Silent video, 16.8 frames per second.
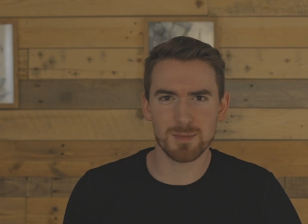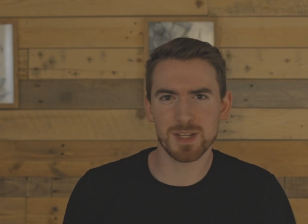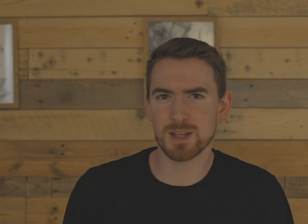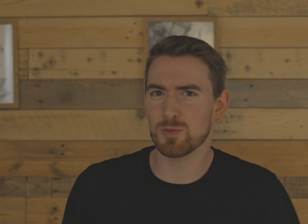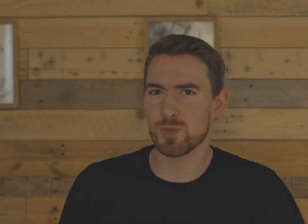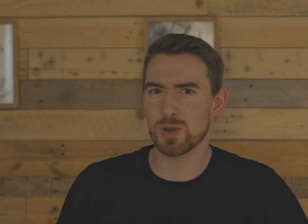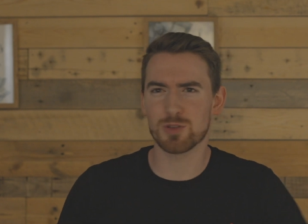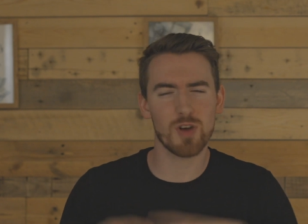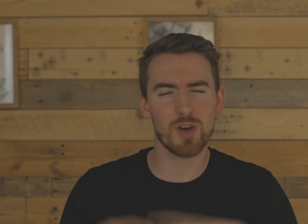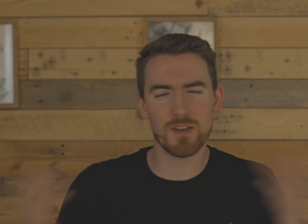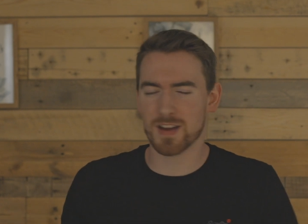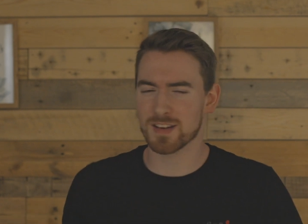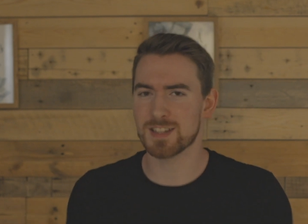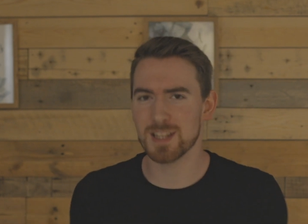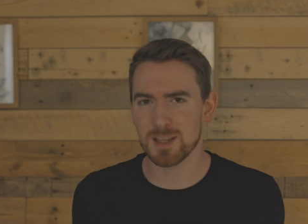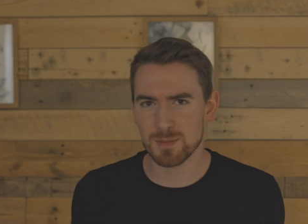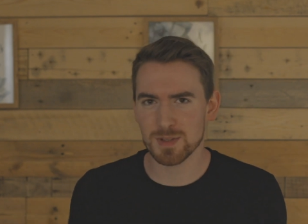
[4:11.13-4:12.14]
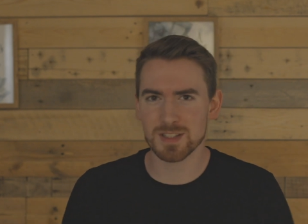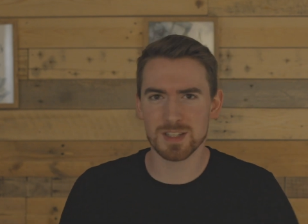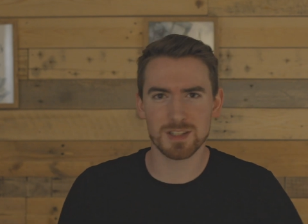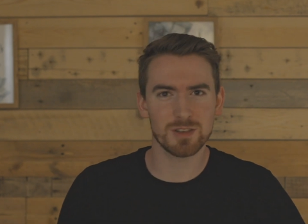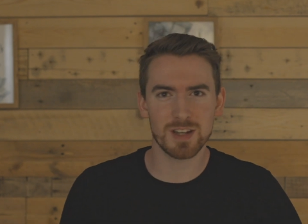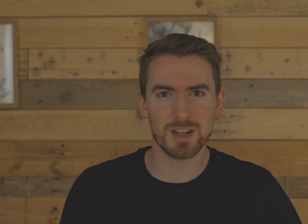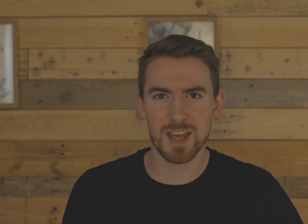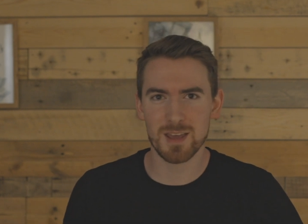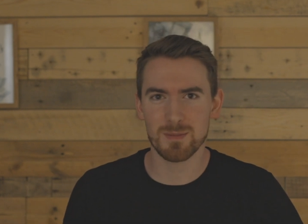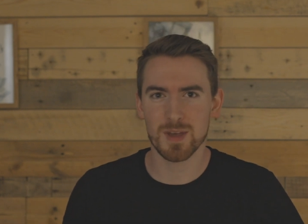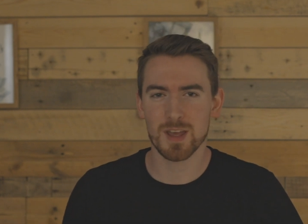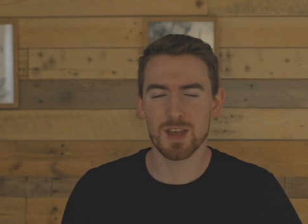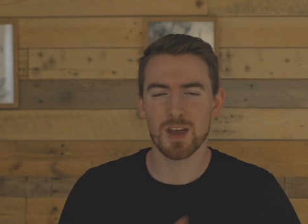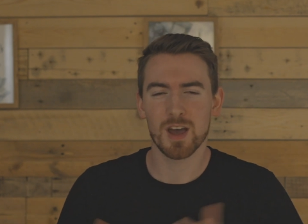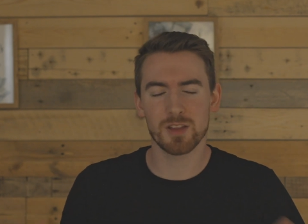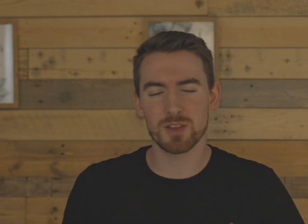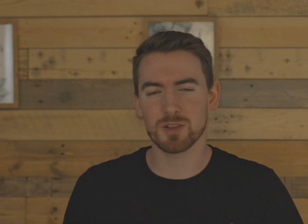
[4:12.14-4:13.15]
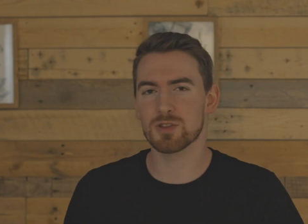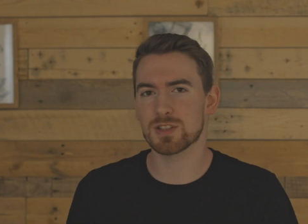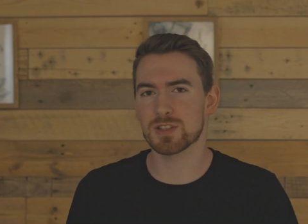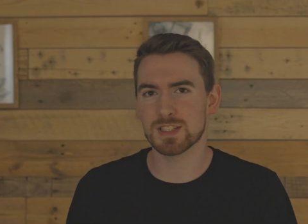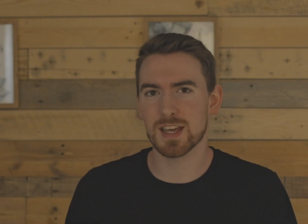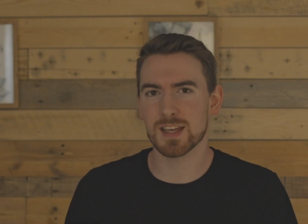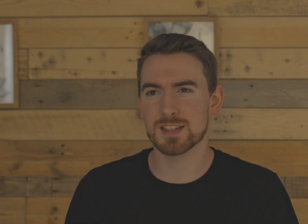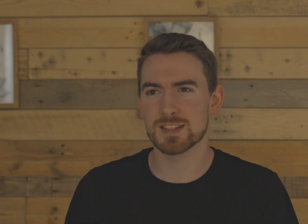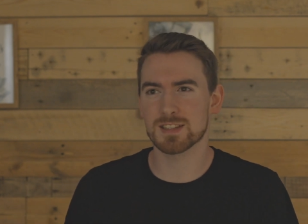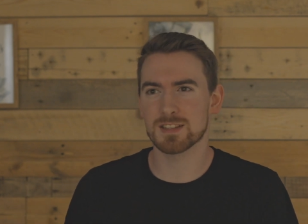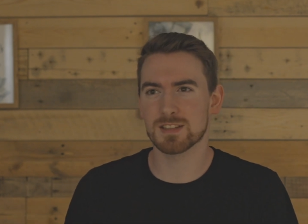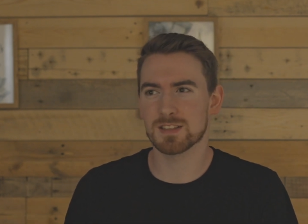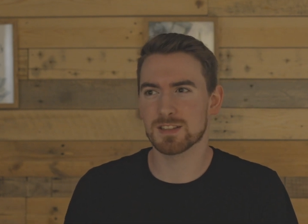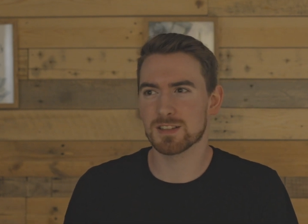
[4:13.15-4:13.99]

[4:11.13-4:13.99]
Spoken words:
Didn't we drive out demons in your name? And the Lord says,